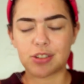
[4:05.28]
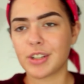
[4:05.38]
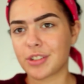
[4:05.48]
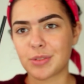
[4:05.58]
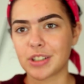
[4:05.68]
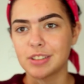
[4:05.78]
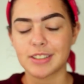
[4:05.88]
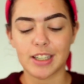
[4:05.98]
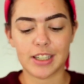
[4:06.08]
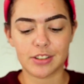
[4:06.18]
Alright, so here's what it
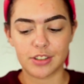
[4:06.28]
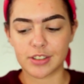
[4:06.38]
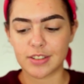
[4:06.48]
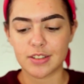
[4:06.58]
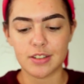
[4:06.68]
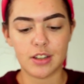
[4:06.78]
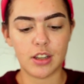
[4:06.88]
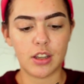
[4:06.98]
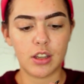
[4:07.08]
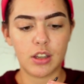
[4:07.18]
looks like. It looks...
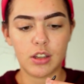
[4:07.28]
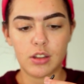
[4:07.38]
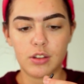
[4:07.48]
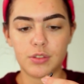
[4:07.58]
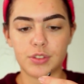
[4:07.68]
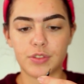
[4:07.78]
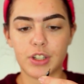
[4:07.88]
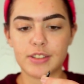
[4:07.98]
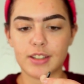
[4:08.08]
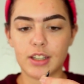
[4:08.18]
Oh, it's
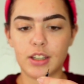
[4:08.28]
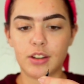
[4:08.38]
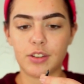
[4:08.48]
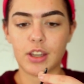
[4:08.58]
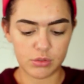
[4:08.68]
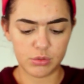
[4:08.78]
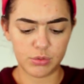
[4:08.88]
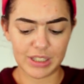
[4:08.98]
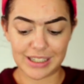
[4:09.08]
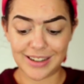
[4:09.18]
very skinny. Okay.
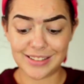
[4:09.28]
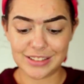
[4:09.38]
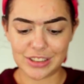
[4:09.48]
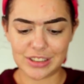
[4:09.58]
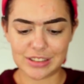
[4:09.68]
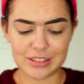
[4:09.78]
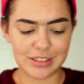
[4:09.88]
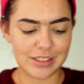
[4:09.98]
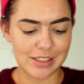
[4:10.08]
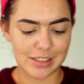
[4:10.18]
Ooh, the color
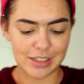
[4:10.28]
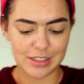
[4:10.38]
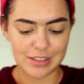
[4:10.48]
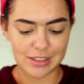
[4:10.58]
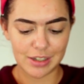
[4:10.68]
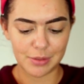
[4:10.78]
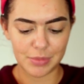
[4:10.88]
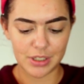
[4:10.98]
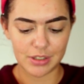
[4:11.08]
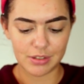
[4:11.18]
is gonna scare
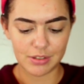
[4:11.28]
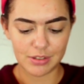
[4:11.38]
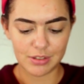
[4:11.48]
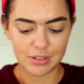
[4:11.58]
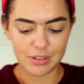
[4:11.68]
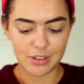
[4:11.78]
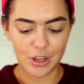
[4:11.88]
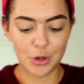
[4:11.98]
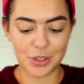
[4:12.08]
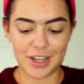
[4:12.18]
me.
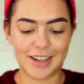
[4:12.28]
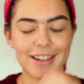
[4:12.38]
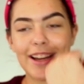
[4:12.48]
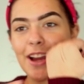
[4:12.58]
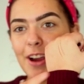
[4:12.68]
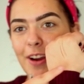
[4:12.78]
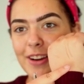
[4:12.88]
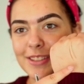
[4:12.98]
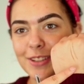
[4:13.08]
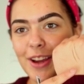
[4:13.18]
Oh god.
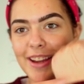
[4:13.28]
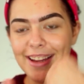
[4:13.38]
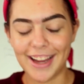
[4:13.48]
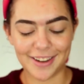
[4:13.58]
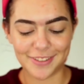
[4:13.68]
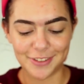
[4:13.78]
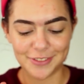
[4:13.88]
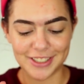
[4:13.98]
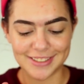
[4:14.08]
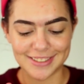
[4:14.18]
Alright, so I don't know
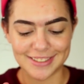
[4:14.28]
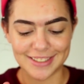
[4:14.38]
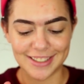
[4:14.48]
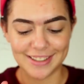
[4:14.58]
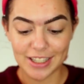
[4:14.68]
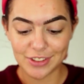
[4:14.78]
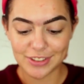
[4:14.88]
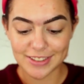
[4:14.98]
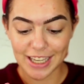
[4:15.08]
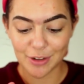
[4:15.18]
if you guys can see. It
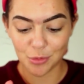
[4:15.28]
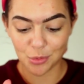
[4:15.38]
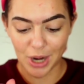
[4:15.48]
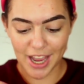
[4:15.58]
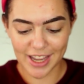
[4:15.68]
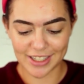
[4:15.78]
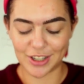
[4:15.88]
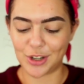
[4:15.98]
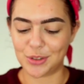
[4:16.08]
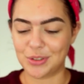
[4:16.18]
looks like
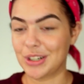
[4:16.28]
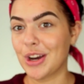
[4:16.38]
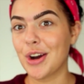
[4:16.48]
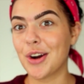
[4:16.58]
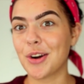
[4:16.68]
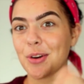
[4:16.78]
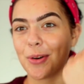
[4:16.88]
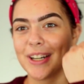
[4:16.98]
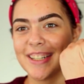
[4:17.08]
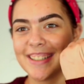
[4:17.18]
red. Oh
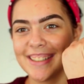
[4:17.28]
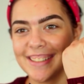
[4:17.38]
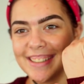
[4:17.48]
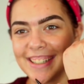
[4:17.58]
no.